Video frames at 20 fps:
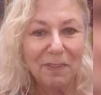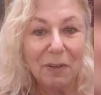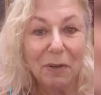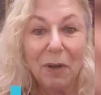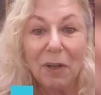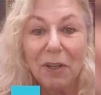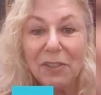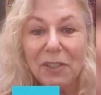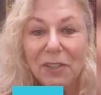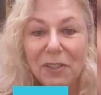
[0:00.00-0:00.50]
You're
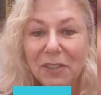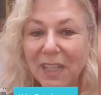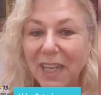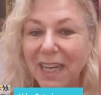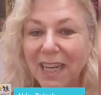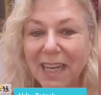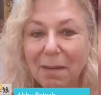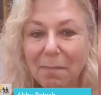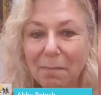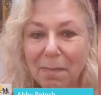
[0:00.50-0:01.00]
also
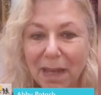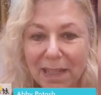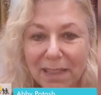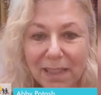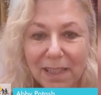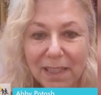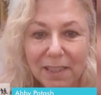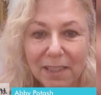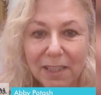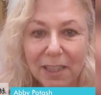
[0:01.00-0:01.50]
sending a
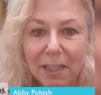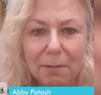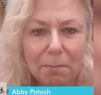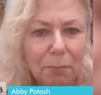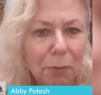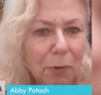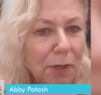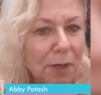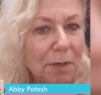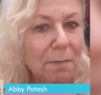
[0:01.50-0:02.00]
message, an
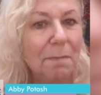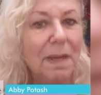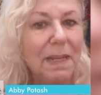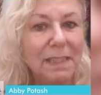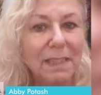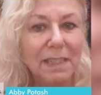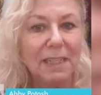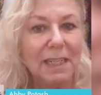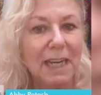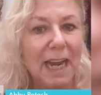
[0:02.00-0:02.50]
important
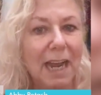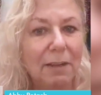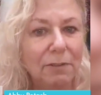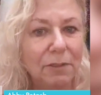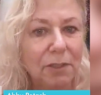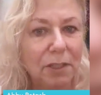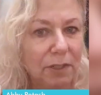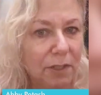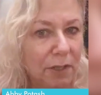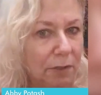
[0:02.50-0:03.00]
message,
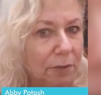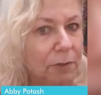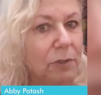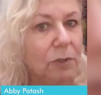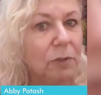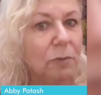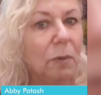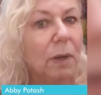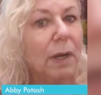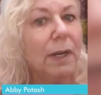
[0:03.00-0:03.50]
out to those
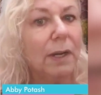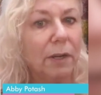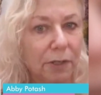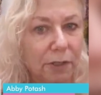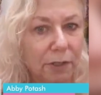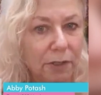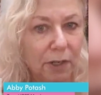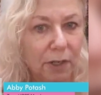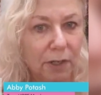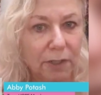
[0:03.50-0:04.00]
who want to
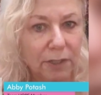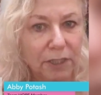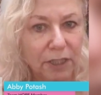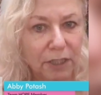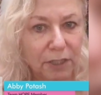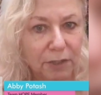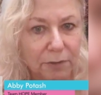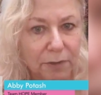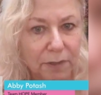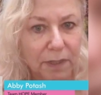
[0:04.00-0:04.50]
hurt our
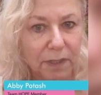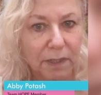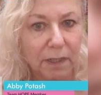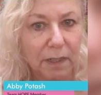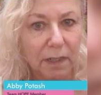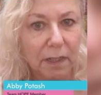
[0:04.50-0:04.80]
children,